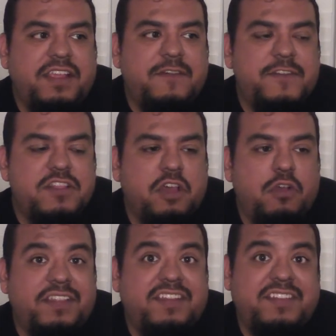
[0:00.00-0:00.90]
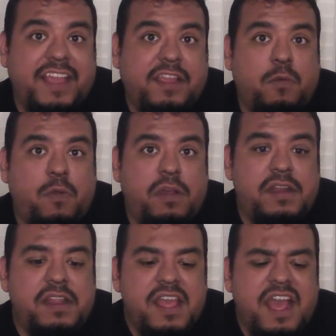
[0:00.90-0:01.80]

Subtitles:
even though the second one,